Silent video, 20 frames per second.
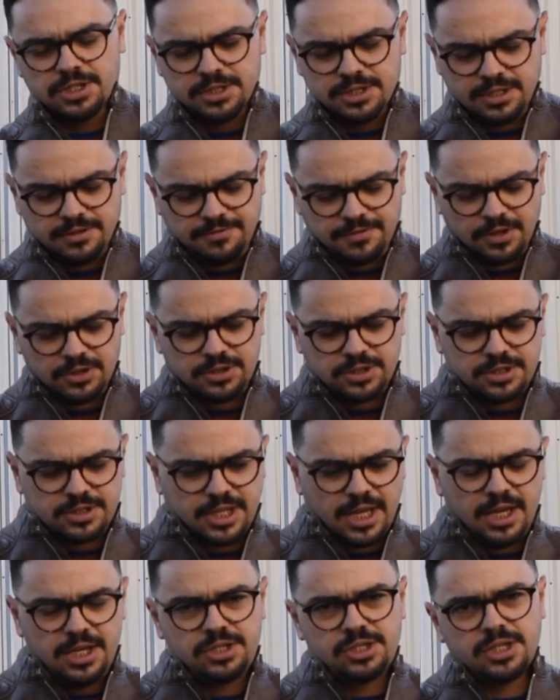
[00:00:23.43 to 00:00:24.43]
The first
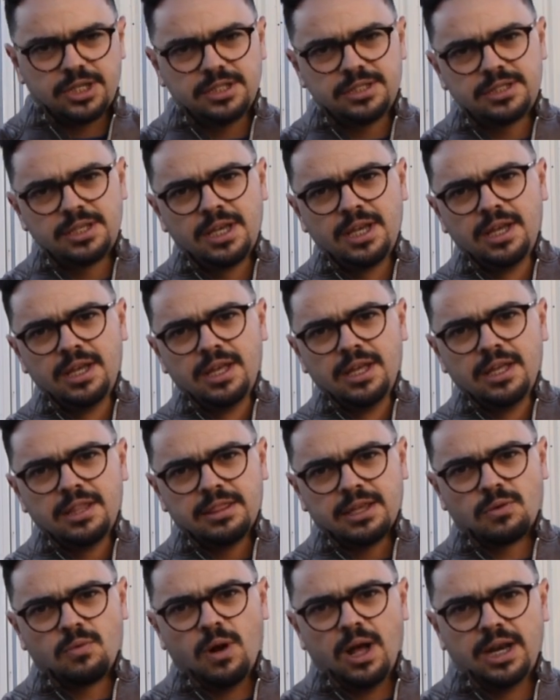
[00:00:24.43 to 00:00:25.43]
stage is the
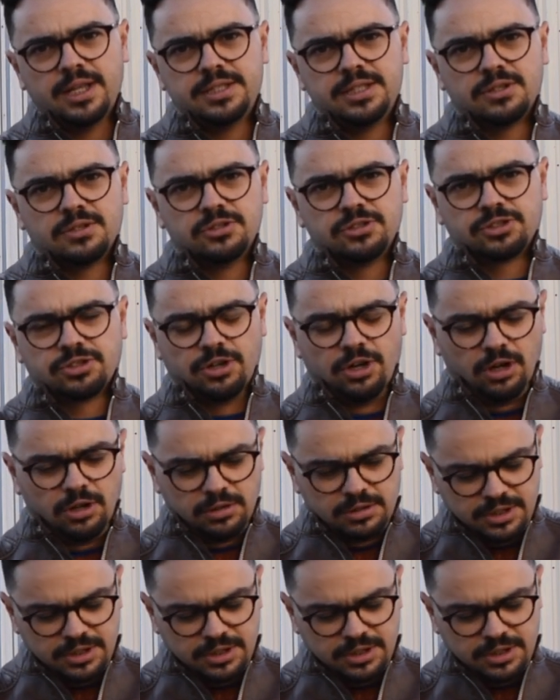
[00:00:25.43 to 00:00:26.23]
quality control.